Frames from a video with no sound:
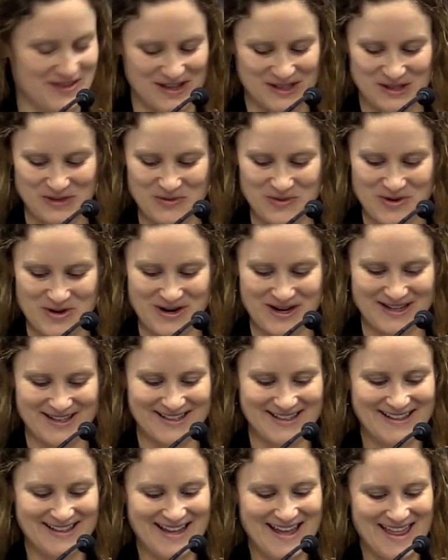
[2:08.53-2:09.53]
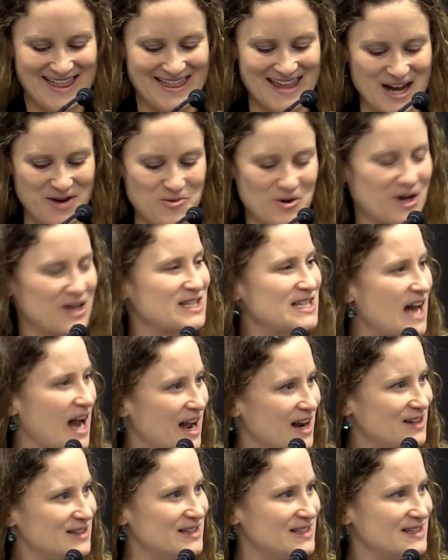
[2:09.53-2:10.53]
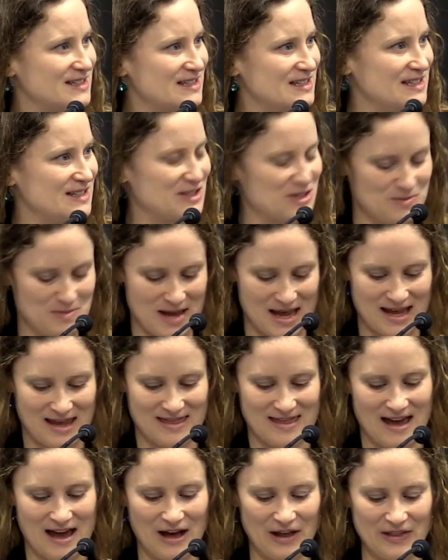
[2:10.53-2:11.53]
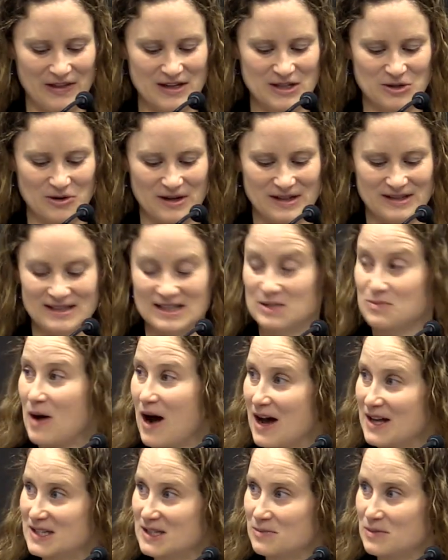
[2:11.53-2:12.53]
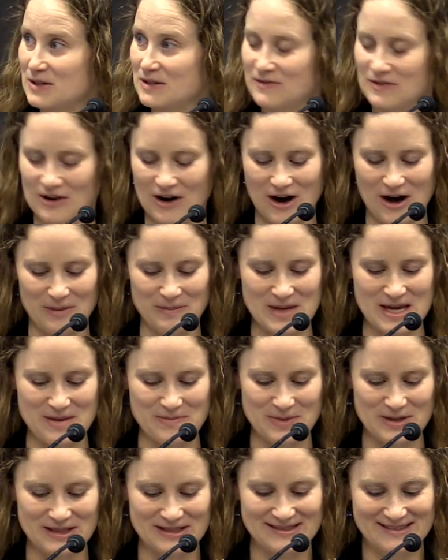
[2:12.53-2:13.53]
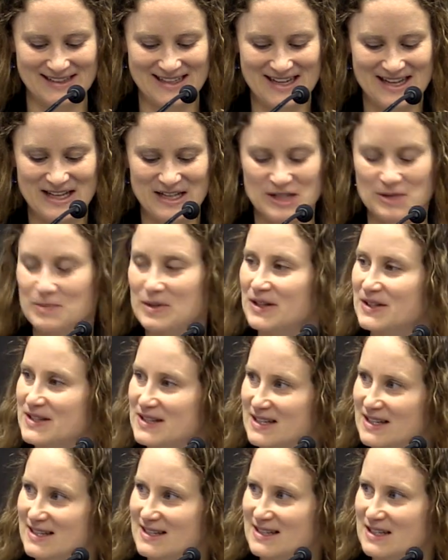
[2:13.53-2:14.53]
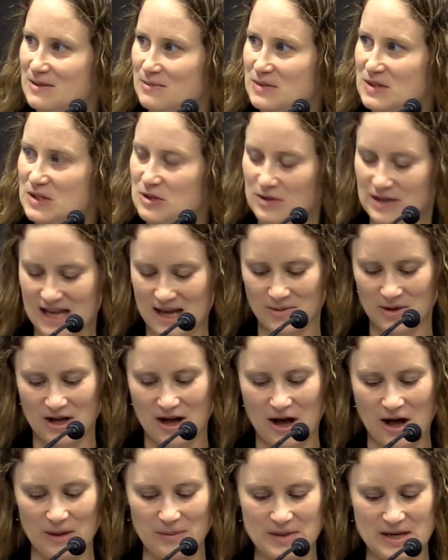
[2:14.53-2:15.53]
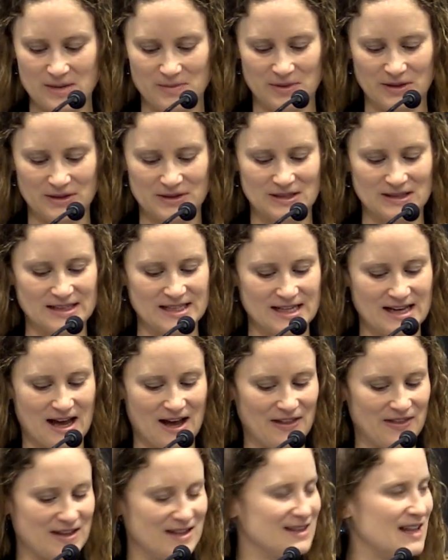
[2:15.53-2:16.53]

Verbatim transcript: this award. They work tirelessly to make the healthy choices possible for all people, to build systems to enable all people to lead healthy